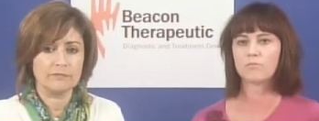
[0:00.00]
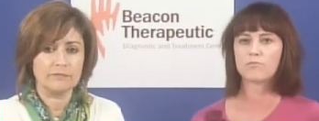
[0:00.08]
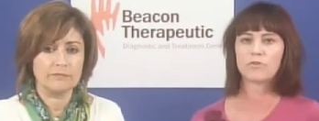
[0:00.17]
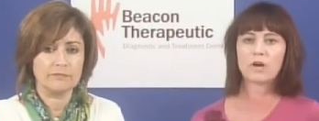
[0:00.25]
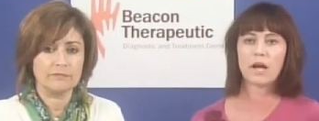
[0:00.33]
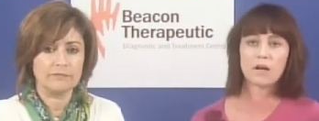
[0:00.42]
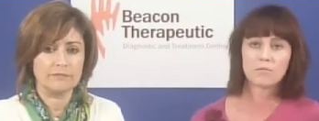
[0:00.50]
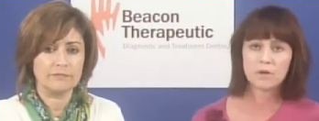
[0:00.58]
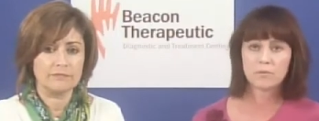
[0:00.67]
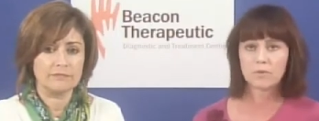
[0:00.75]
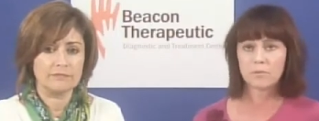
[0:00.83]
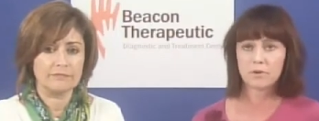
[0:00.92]
Speaker 1: for
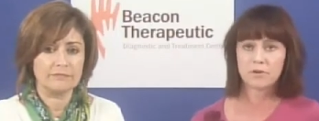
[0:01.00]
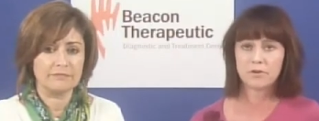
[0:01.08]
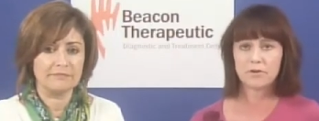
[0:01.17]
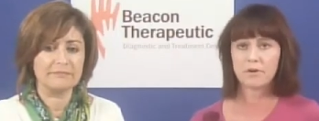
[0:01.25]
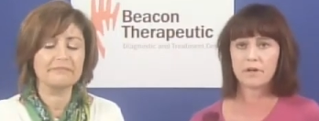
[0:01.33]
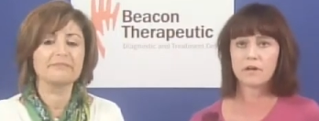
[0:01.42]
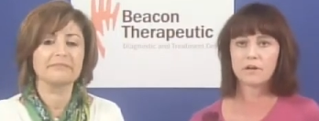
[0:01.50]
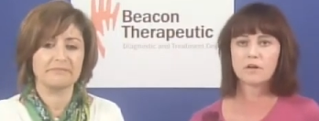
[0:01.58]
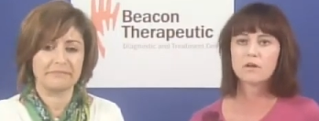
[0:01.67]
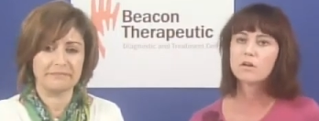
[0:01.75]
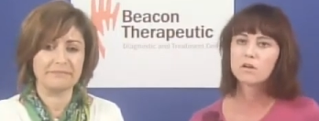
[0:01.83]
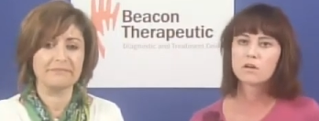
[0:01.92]
Hamlet, what were you
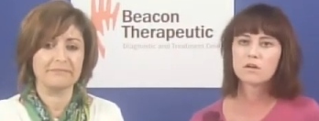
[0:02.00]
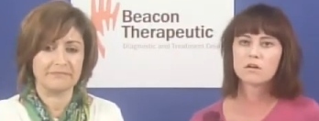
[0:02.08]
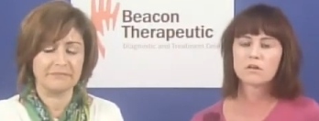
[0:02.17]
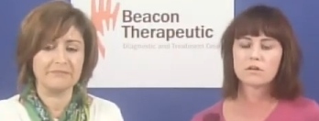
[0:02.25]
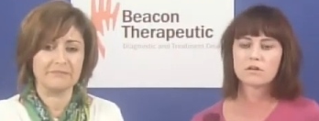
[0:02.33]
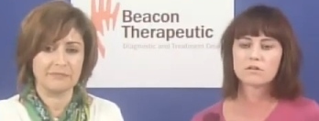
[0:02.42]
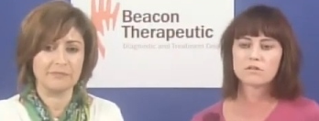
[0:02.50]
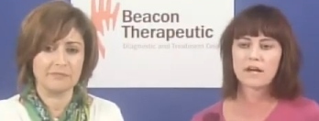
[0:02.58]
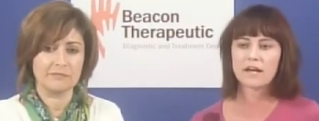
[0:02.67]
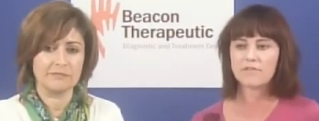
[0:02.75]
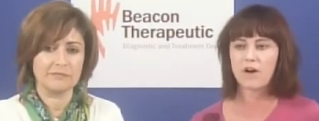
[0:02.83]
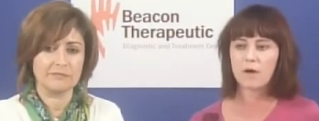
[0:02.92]
doing?
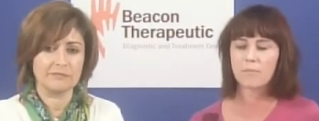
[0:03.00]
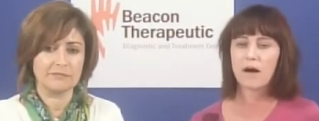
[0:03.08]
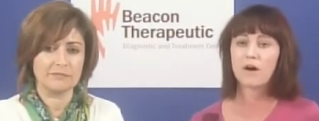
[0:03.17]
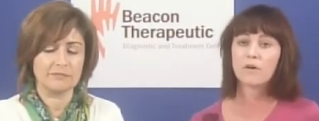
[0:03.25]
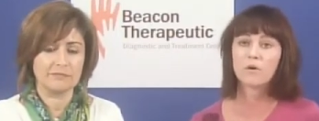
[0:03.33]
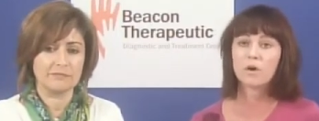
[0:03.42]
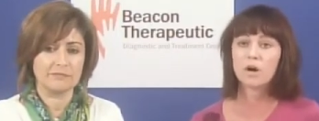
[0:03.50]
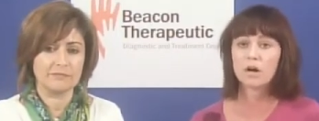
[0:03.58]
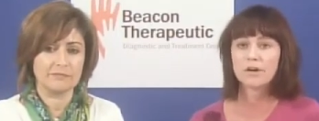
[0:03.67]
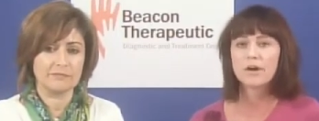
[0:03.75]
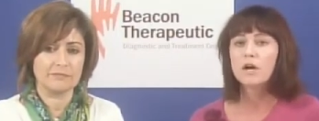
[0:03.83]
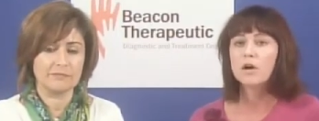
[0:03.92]
Kind of help out,
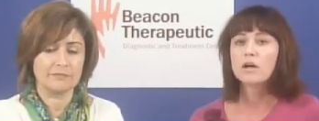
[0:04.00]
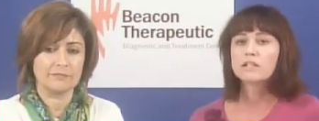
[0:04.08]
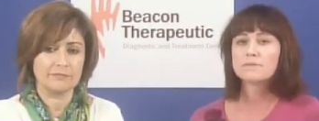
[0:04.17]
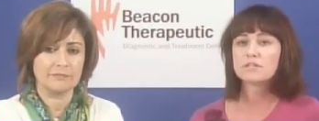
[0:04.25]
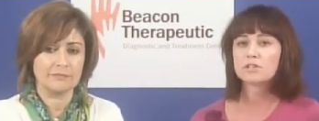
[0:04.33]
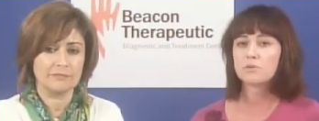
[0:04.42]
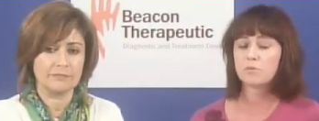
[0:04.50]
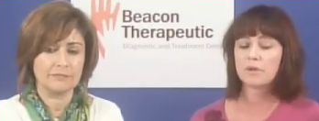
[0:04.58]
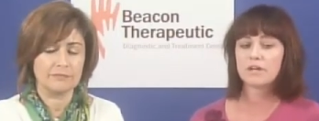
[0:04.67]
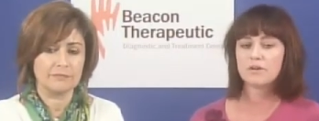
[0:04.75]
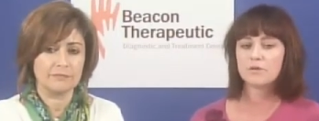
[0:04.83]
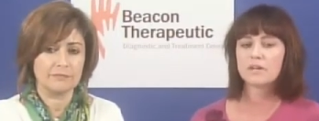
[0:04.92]
or especially when we
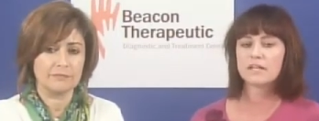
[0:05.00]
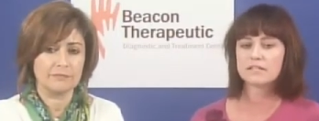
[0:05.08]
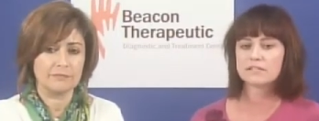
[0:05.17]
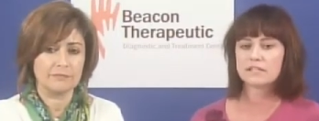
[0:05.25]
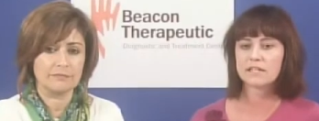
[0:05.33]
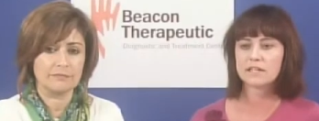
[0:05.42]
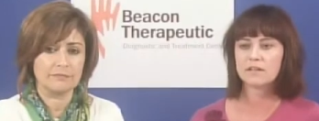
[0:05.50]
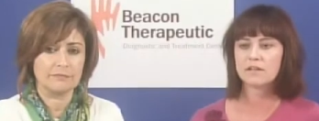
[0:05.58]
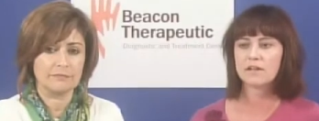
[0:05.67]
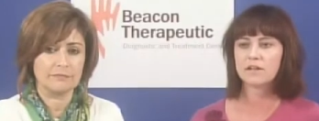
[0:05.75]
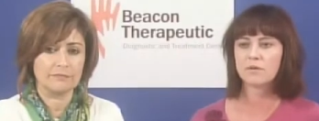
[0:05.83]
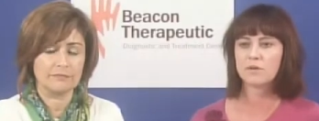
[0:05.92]
get new kids in
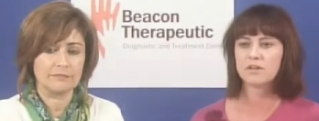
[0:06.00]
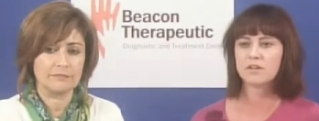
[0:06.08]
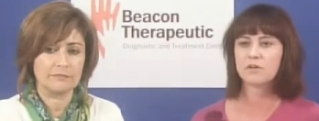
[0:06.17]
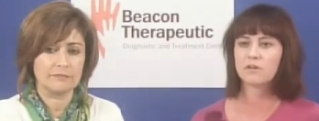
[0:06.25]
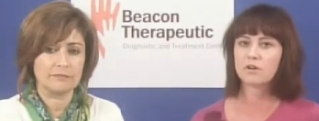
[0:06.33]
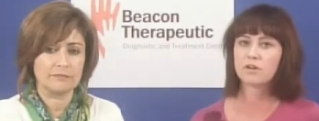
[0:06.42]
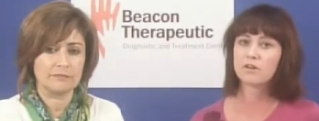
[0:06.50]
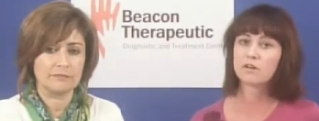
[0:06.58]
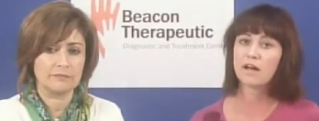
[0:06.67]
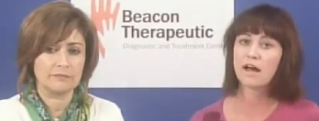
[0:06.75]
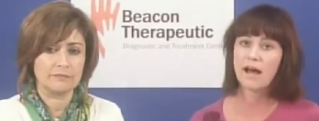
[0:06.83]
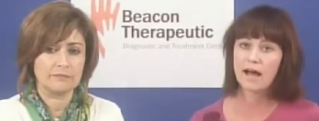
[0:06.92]
and, you know, they're either a
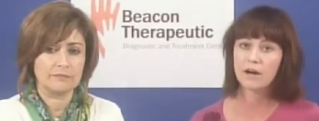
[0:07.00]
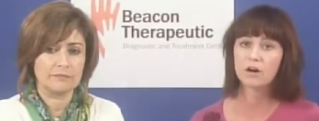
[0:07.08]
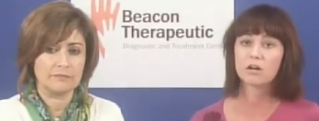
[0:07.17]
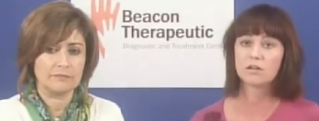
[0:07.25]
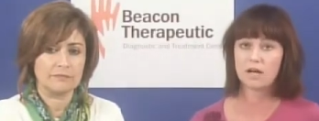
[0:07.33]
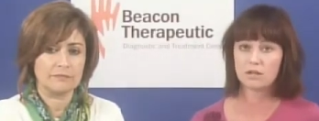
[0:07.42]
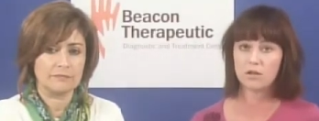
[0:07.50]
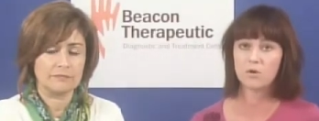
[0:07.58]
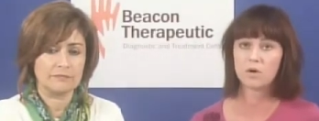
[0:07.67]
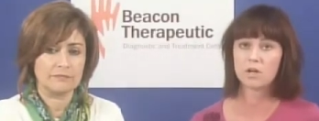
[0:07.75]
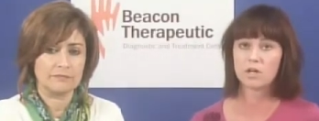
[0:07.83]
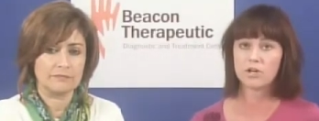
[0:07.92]
lot higher or a lot
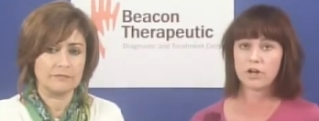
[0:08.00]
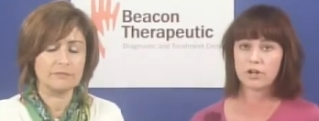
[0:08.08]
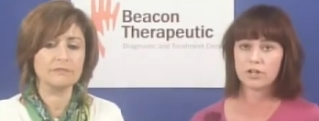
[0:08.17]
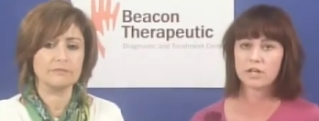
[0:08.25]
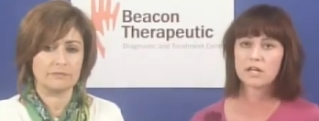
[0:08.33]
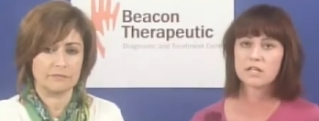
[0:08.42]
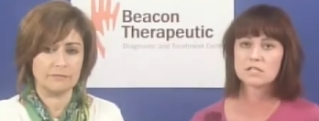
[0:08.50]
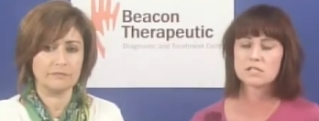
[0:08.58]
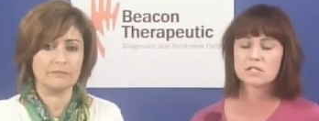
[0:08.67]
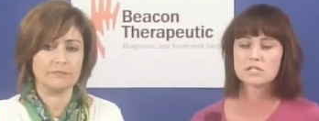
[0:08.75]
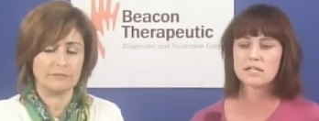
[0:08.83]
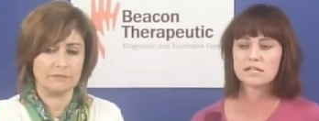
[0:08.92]
lower than your other kids.
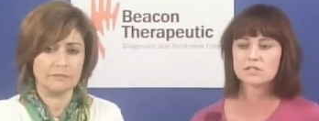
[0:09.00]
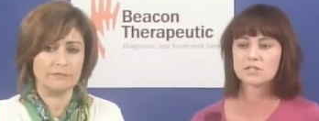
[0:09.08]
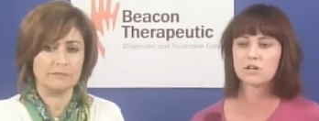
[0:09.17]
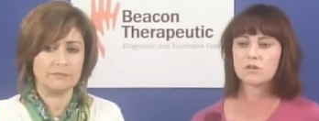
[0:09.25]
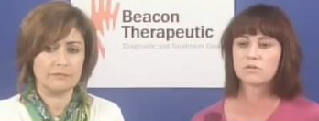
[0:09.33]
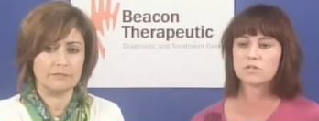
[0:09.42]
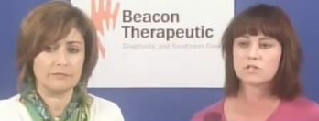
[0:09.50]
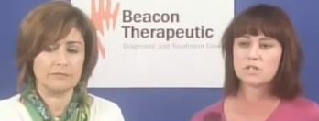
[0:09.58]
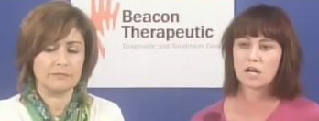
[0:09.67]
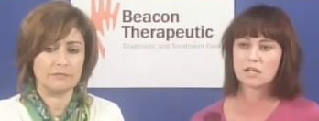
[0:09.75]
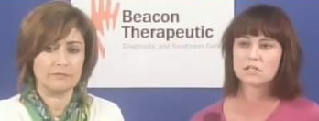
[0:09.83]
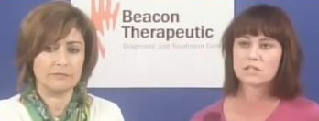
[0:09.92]
It's nice to go to
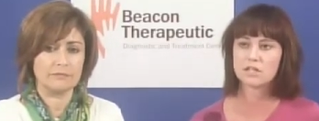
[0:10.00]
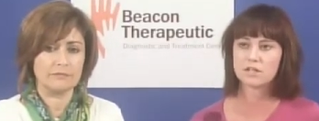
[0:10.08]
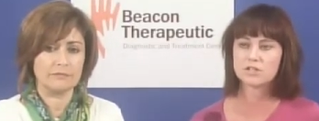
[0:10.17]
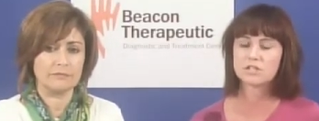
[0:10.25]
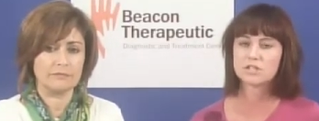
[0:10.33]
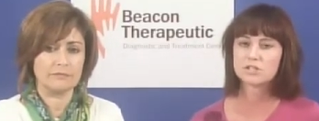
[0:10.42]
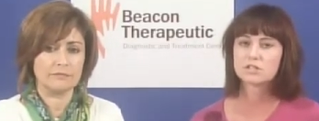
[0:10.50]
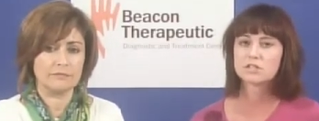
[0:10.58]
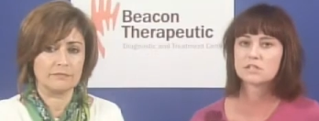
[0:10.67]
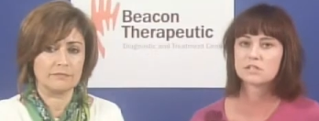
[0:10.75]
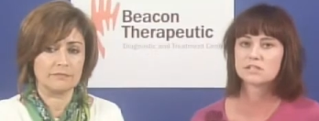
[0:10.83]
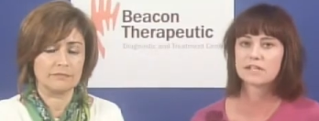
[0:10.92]
talk to the other teachers
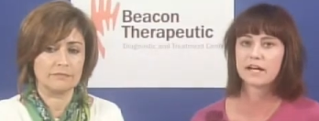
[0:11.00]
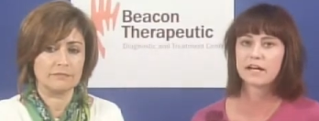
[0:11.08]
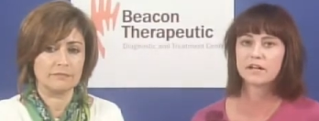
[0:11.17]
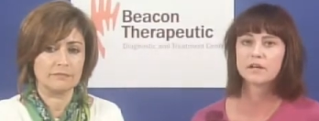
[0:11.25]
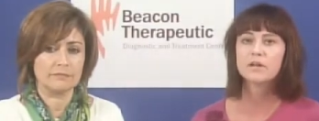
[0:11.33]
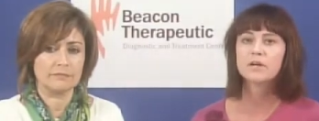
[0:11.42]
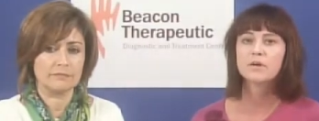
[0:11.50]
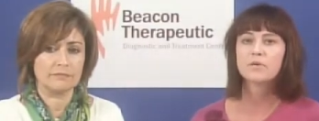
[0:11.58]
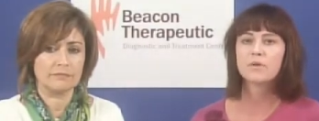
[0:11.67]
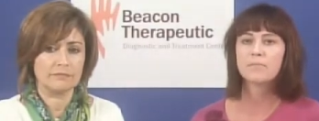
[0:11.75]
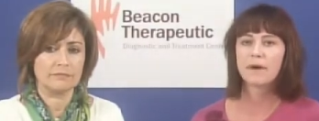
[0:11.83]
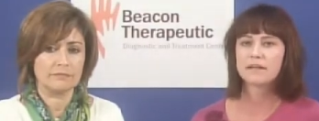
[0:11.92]
to decide
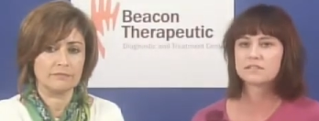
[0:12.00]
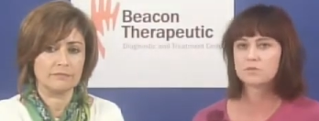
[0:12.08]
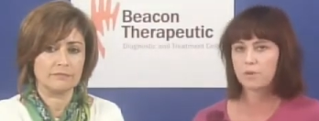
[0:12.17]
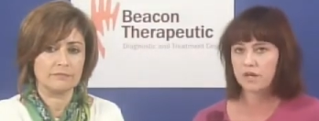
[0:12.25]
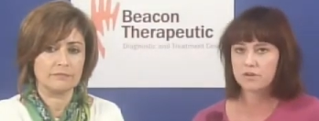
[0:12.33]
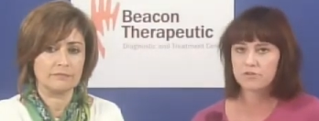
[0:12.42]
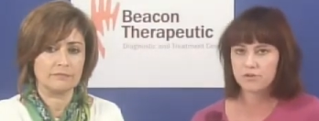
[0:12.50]
the best way to